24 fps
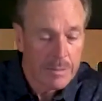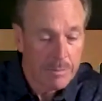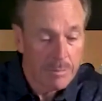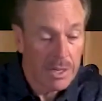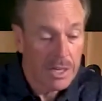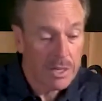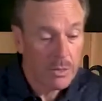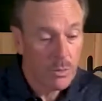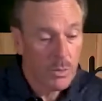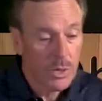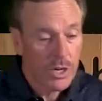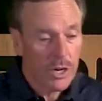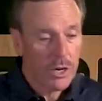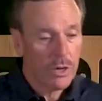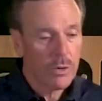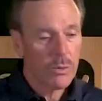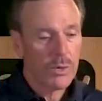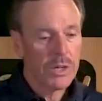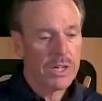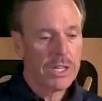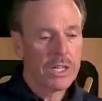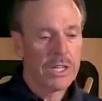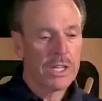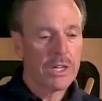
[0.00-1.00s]
But we are
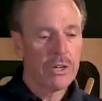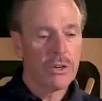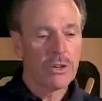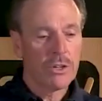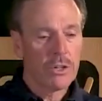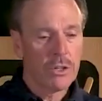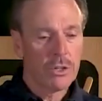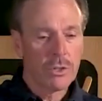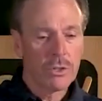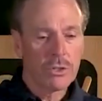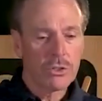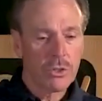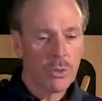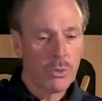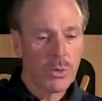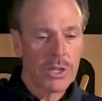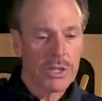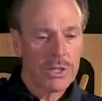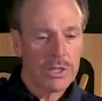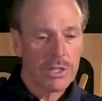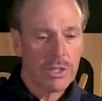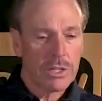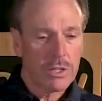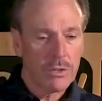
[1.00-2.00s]
reading here in Luke, so we
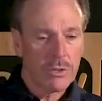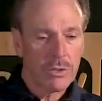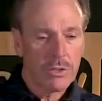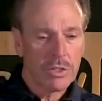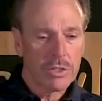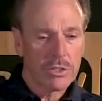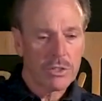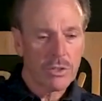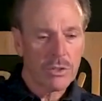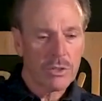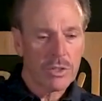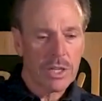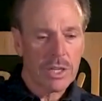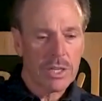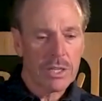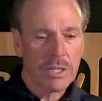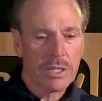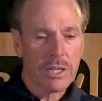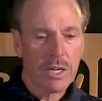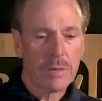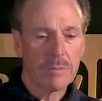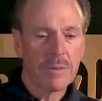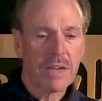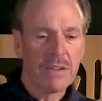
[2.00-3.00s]
can include it. It's okay.
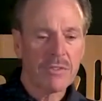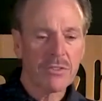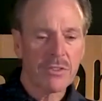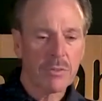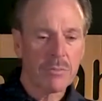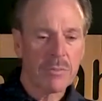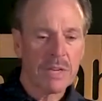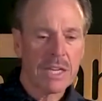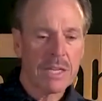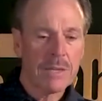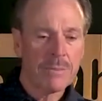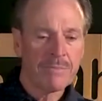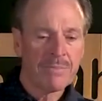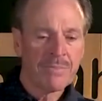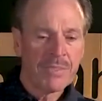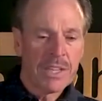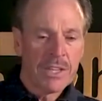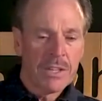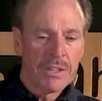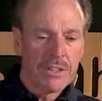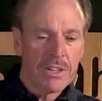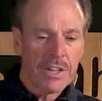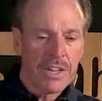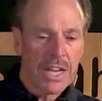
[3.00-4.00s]
Come after me,
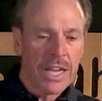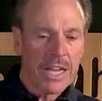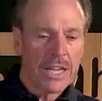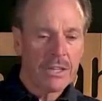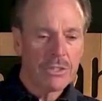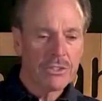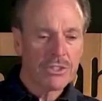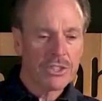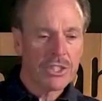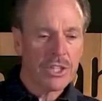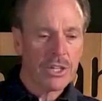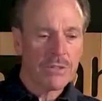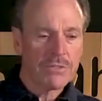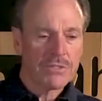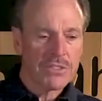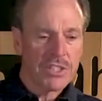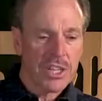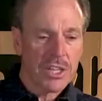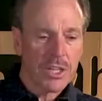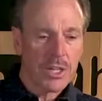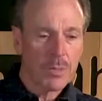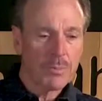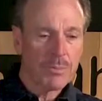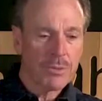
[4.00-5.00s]
deny yourself,
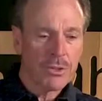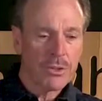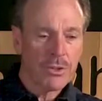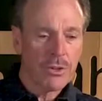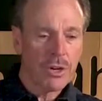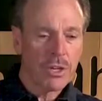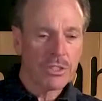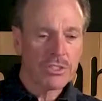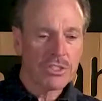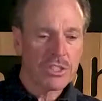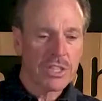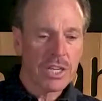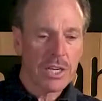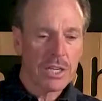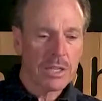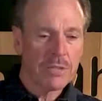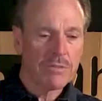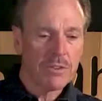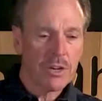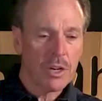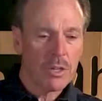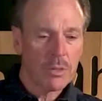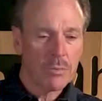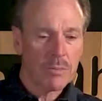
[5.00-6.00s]
take up your cross daily,
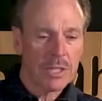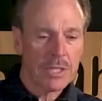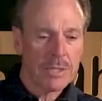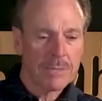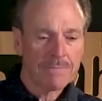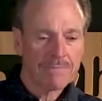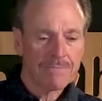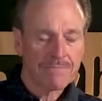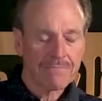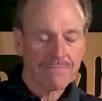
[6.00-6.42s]
follow me.